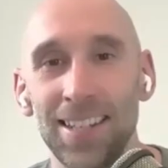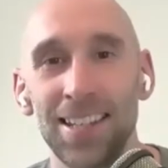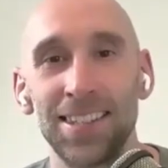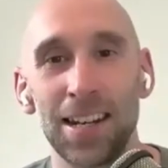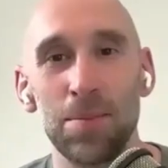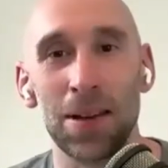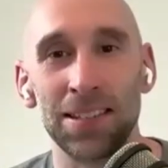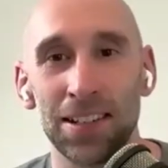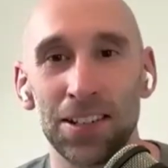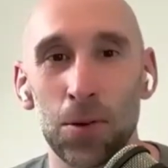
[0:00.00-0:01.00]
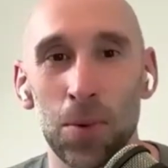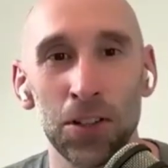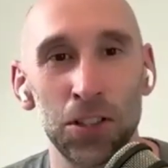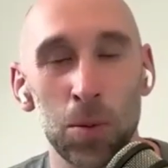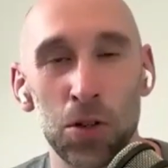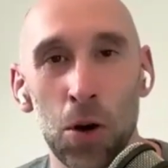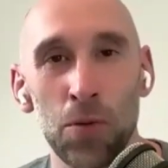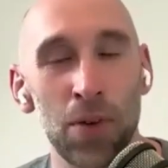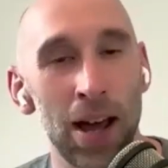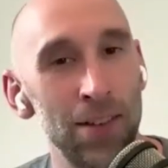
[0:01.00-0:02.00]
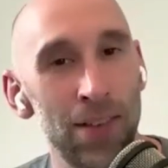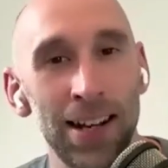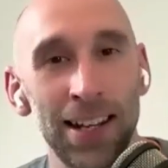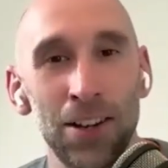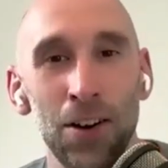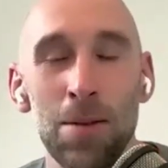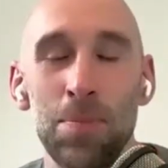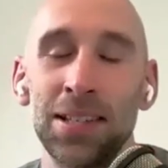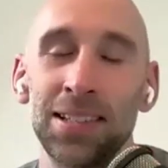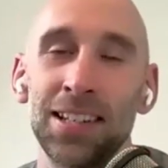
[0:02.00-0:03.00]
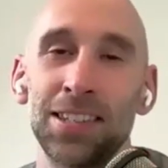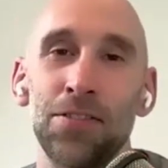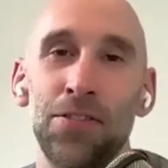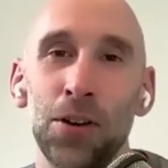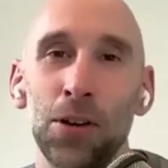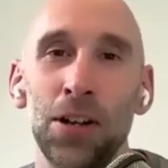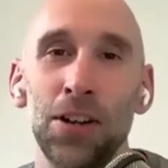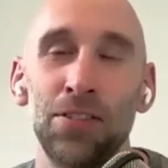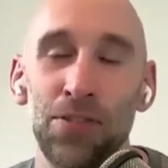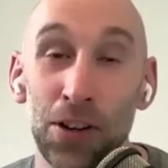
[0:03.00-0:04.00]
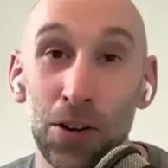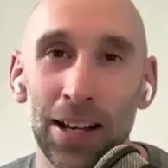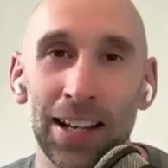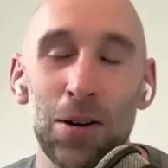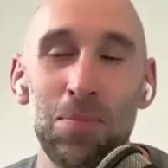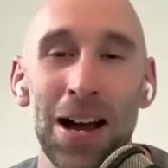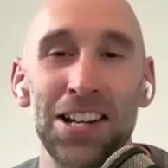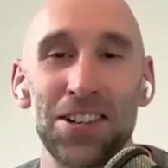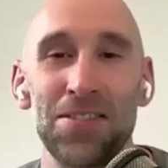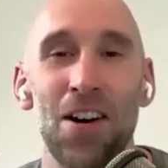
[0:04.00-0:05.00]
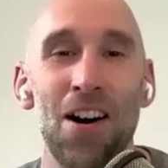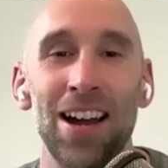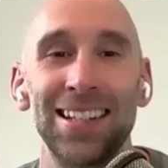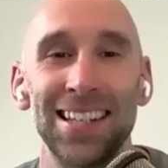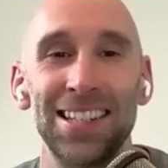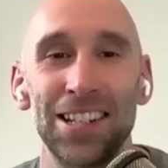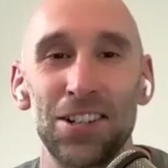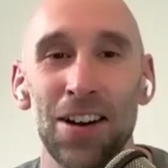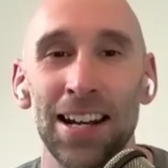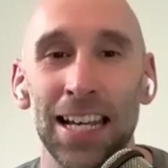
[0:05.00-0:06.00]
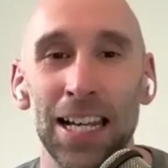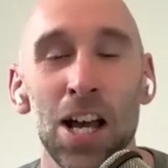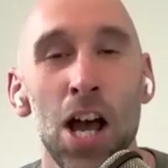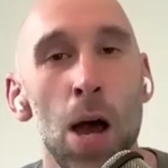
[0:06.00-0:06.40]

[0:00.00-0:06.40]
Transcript: Intensity Business, your one stop shop for elevating your HIT business and fueling, fueling your passion for high intensity training.